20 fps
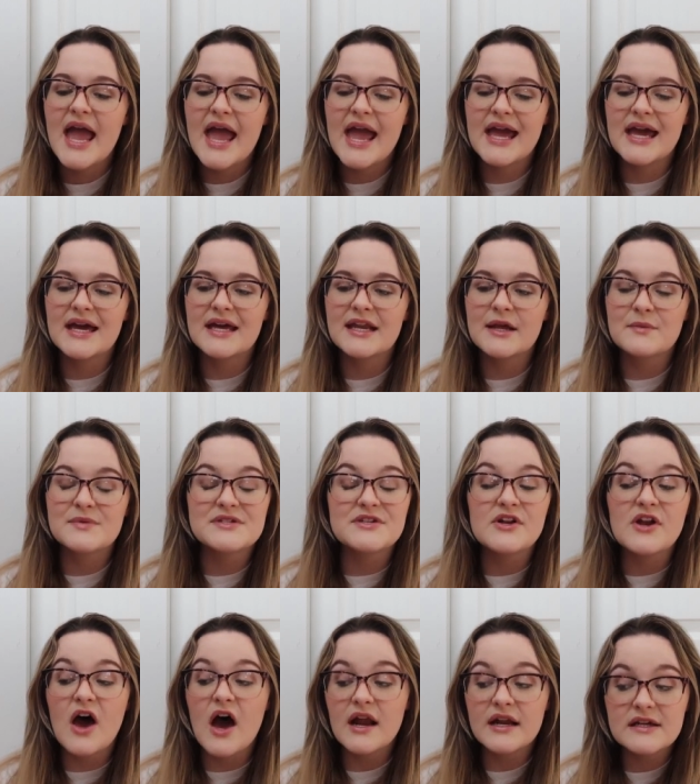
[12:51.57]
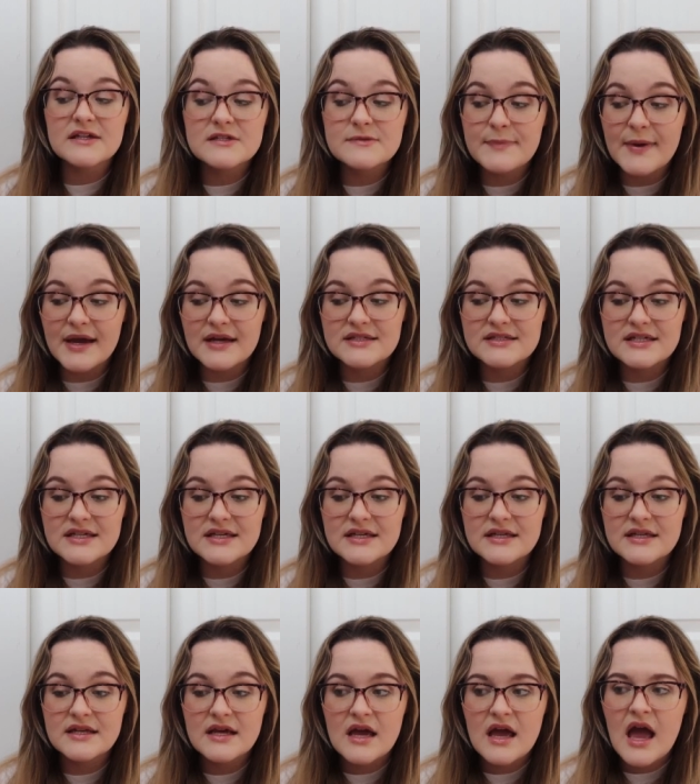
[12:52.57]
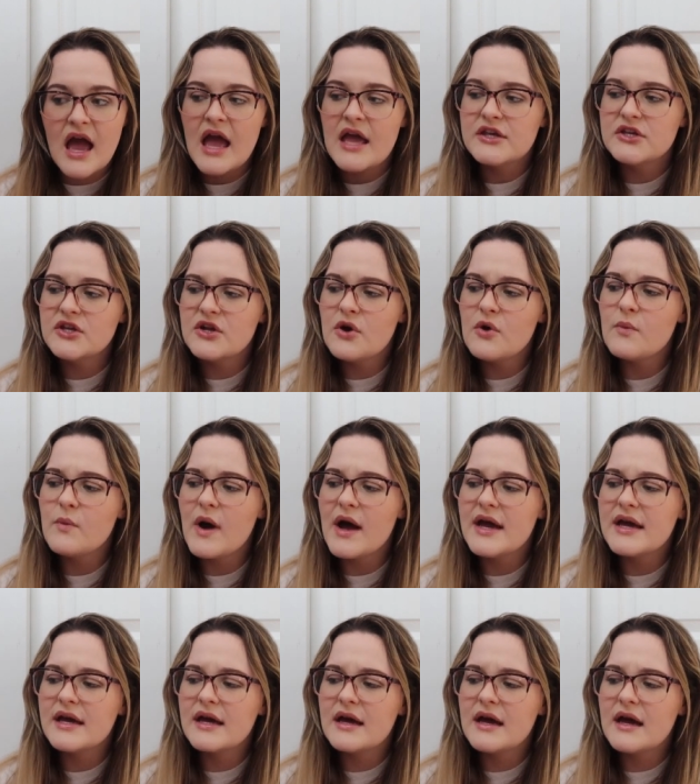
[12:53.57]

and it was not expected. You know what?